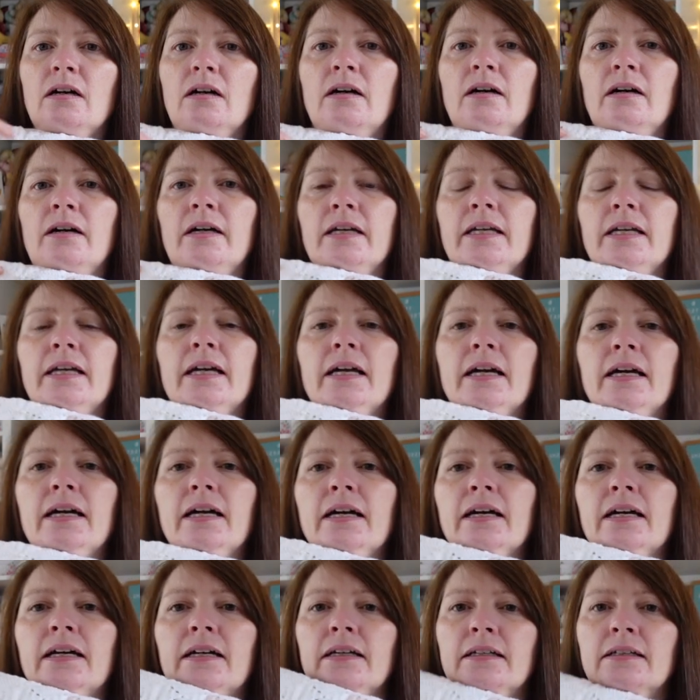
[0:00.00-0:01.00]
I've
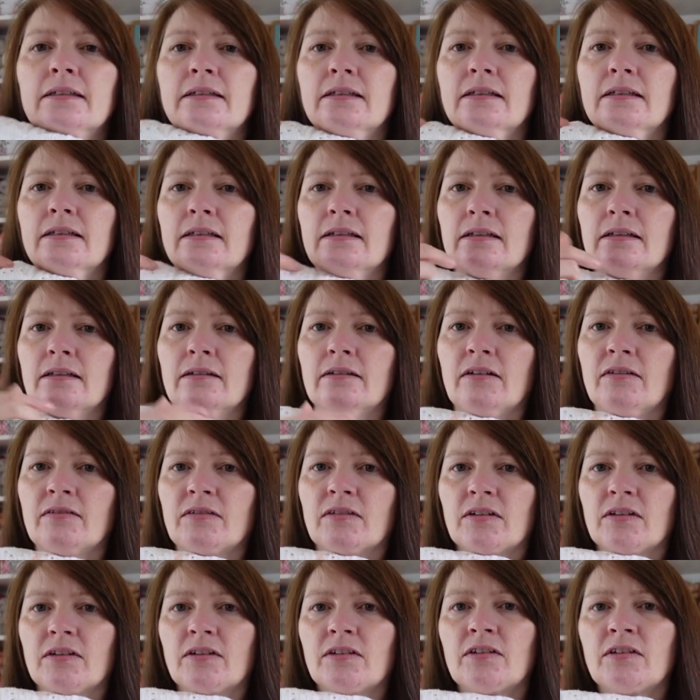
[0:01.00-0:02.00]

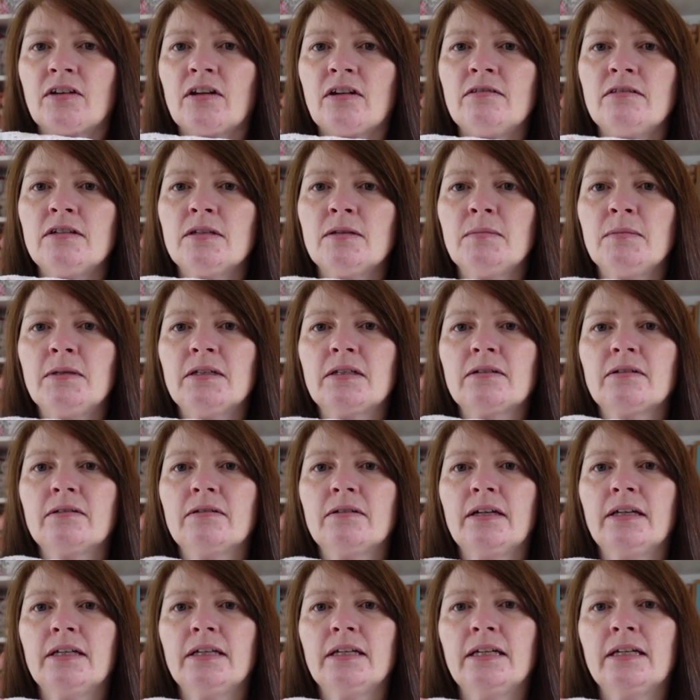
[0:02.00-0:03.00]
got the star in the
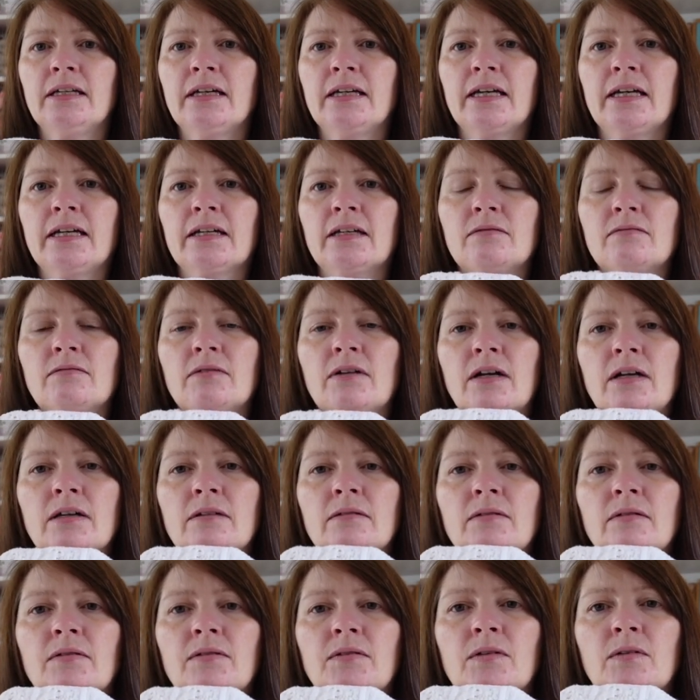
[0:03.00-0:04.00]
middle, and then I had a
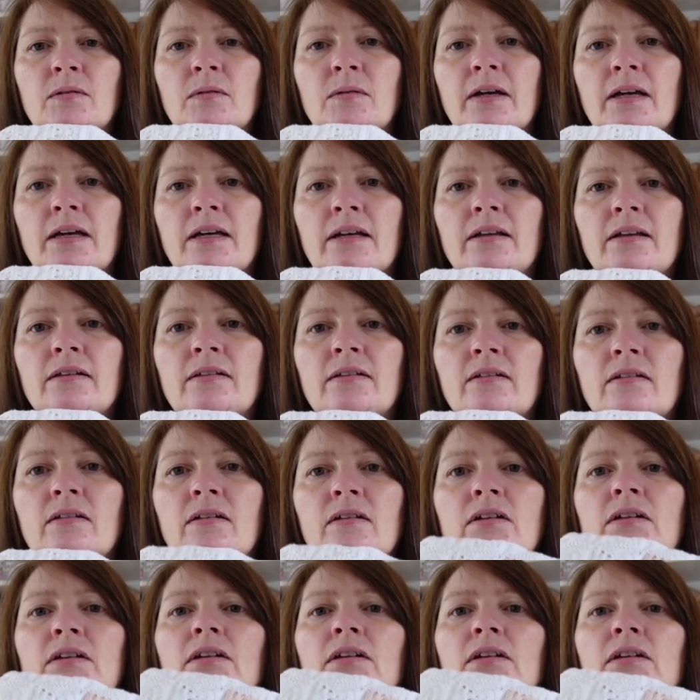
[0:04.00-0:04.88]
row of squares